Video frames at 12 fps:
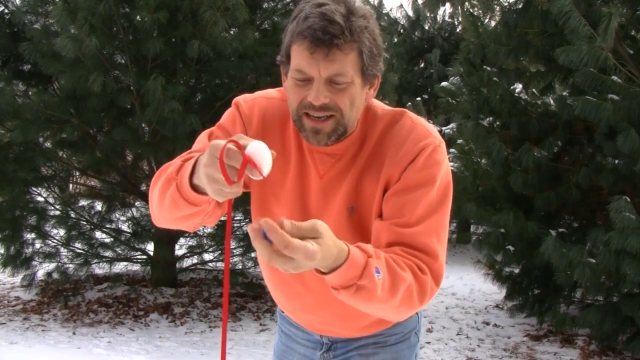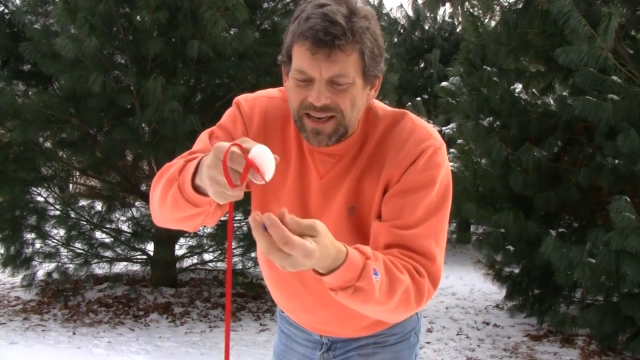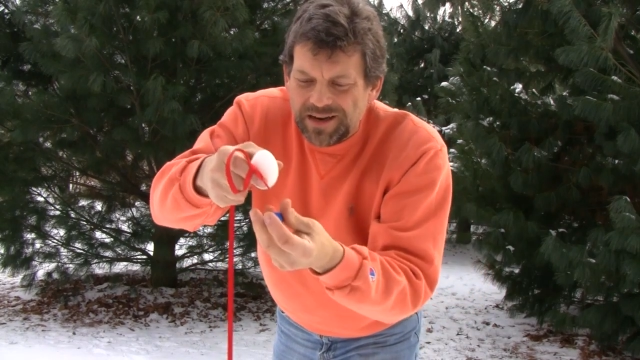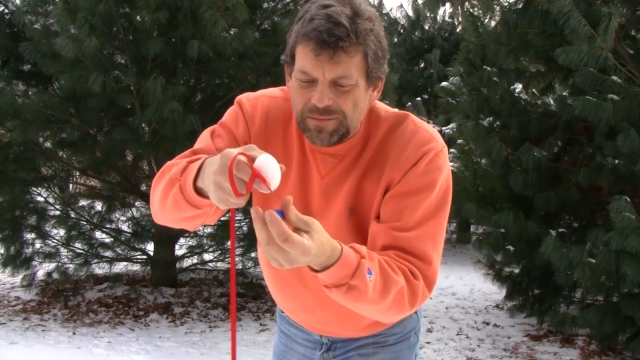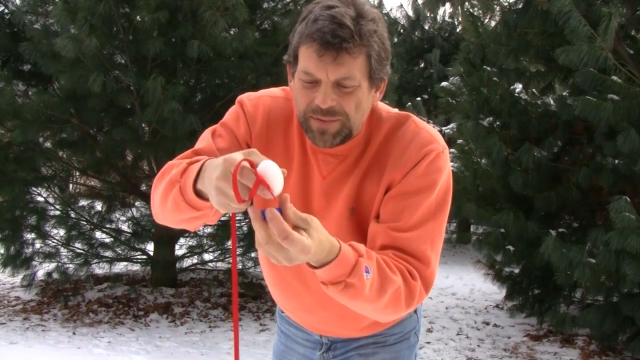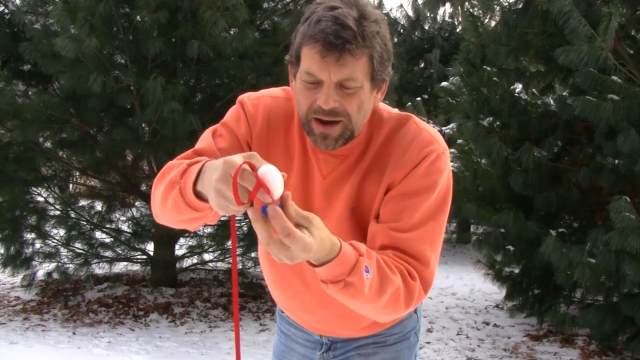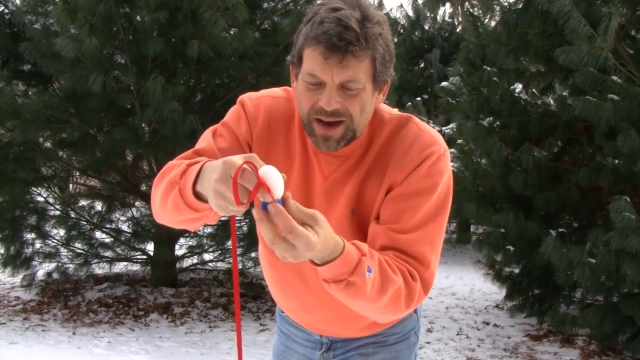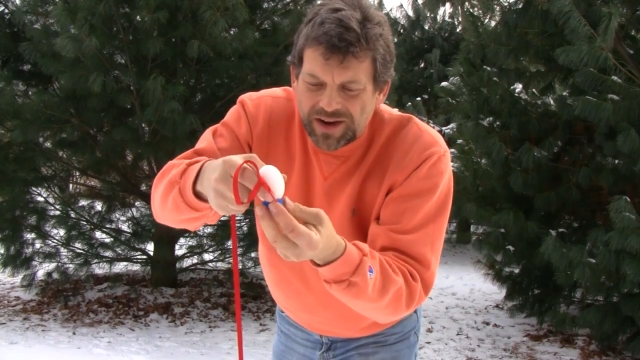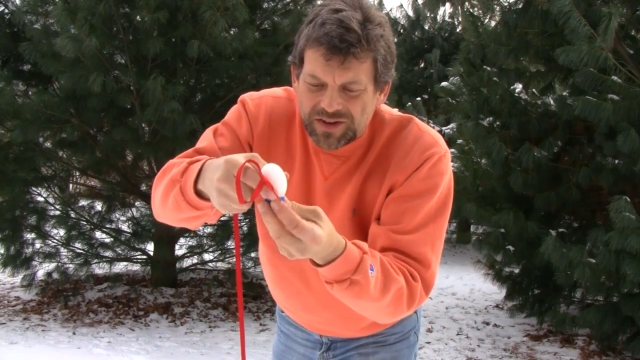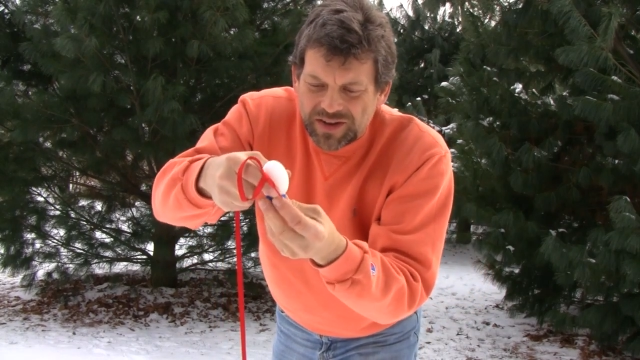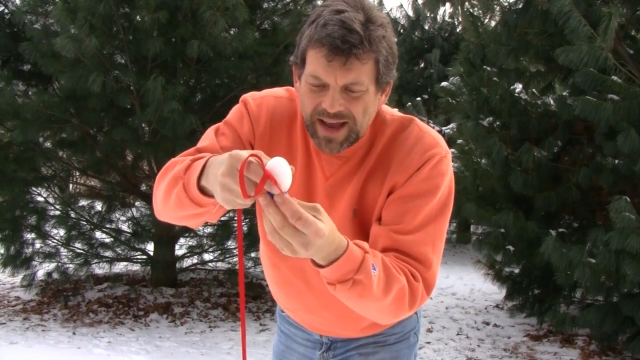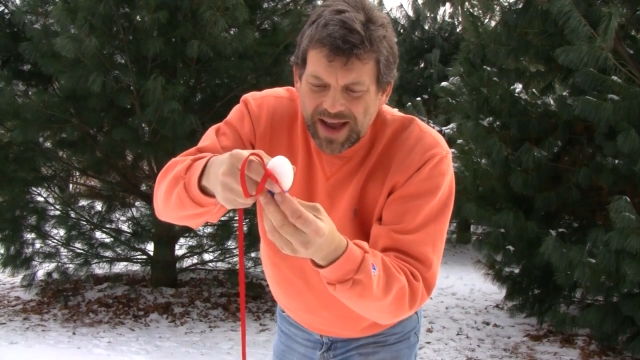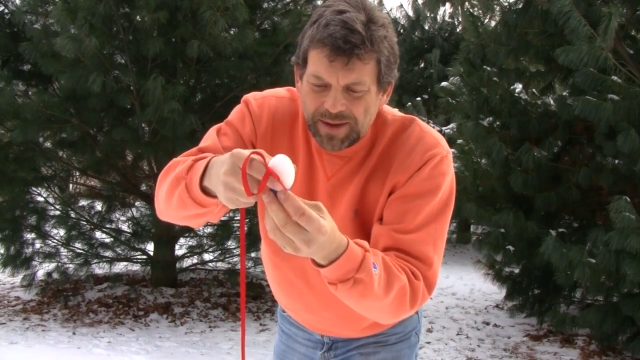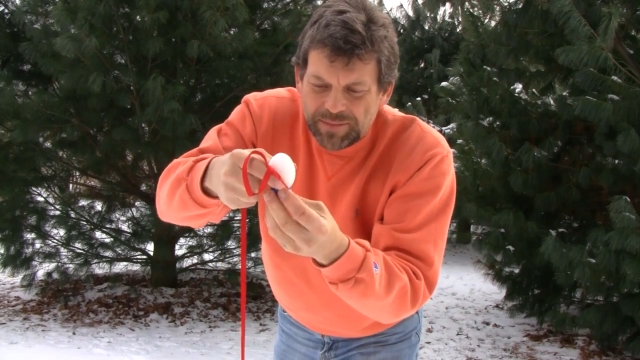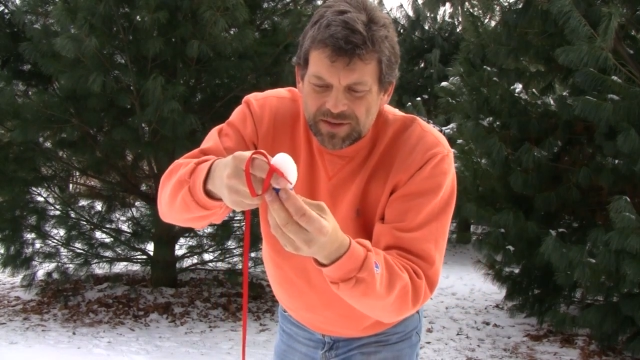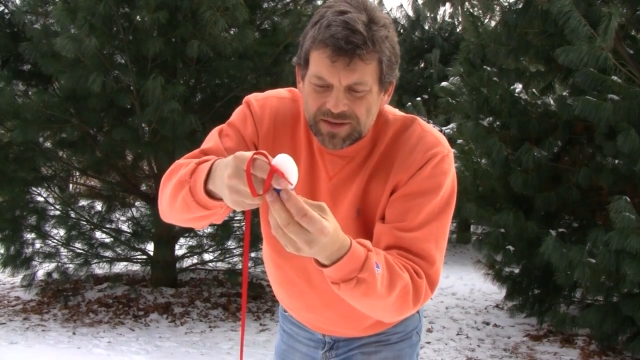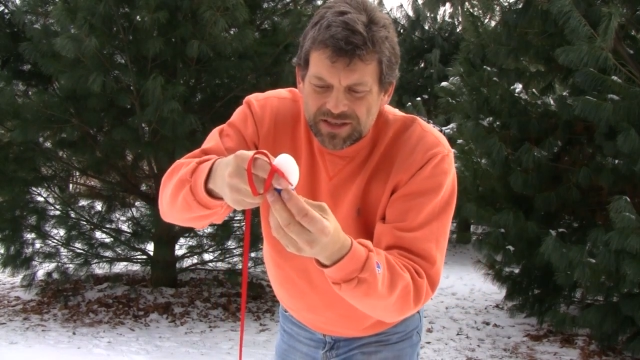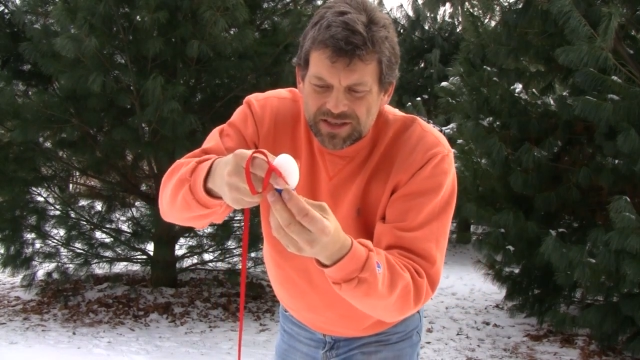in a bottle cap,
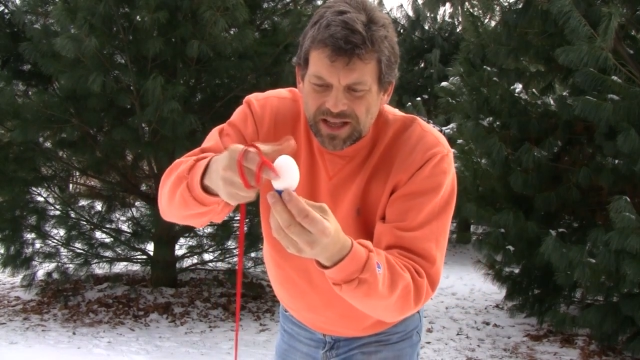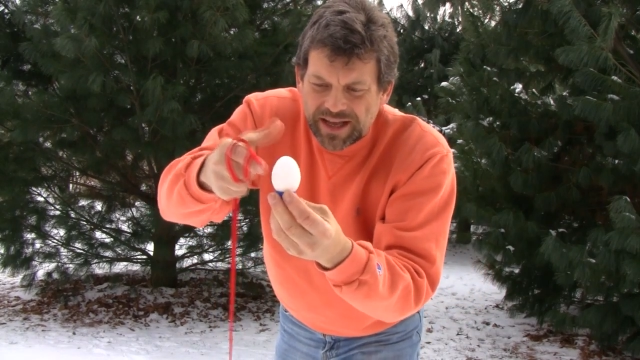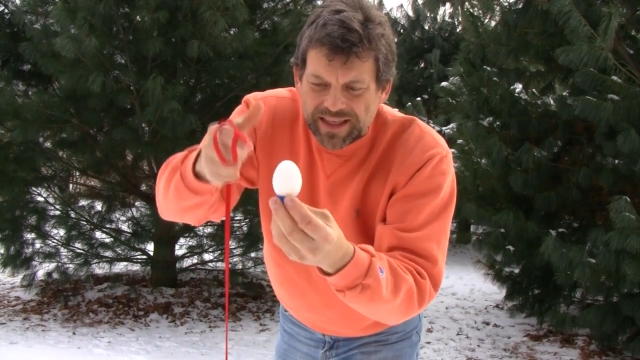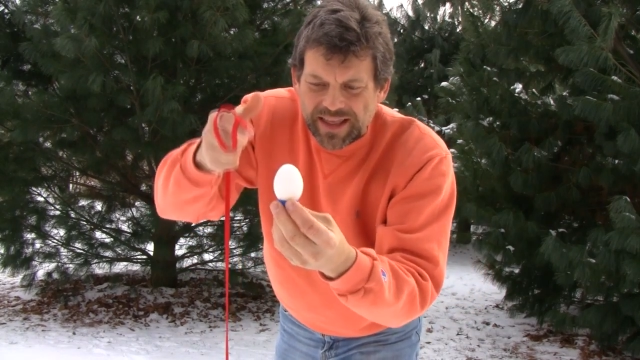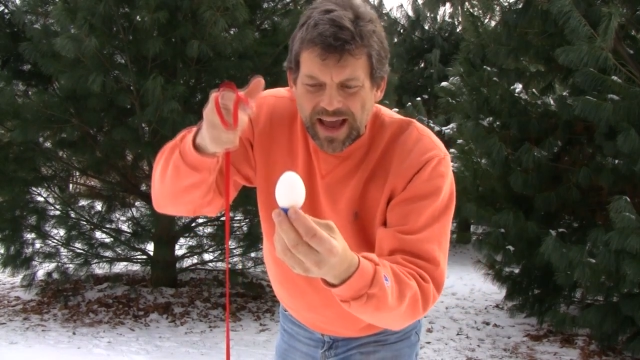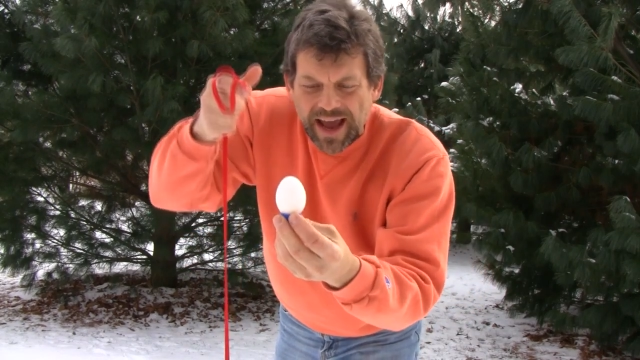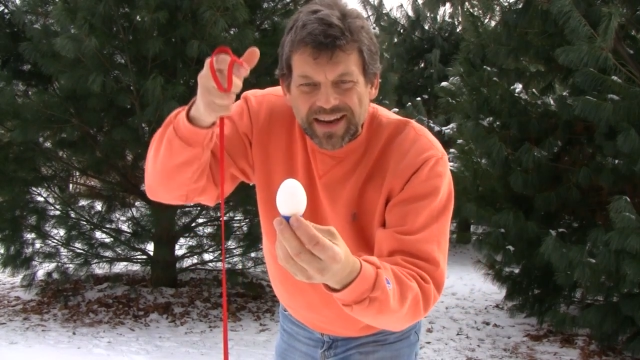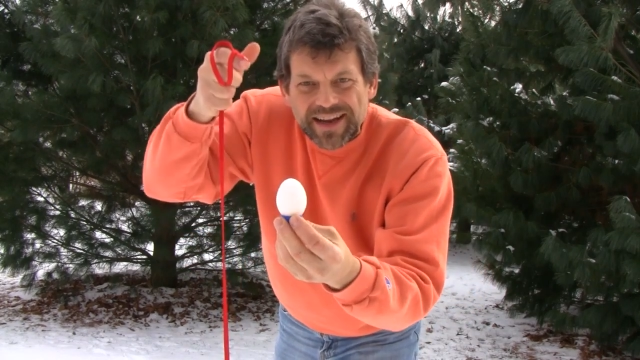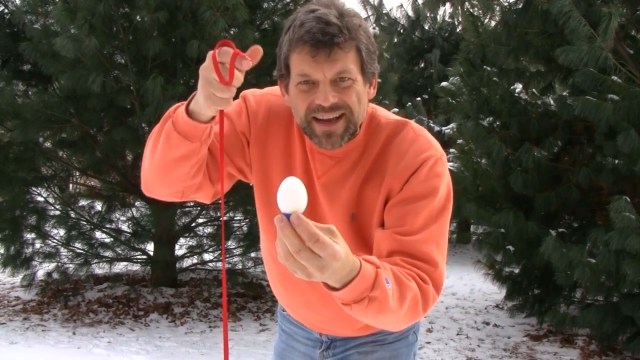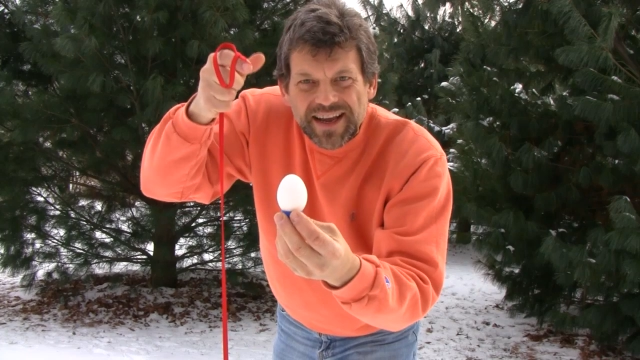just like that.